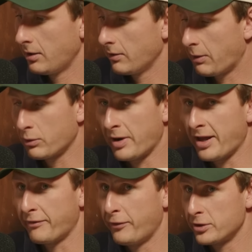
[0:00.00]
Well, that would round
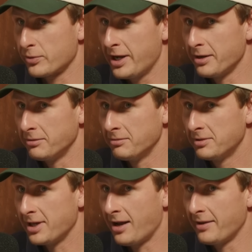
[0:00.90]
out the first round.
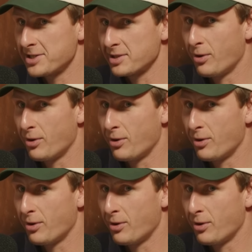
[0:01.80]
Mm-hmm. Done. That's the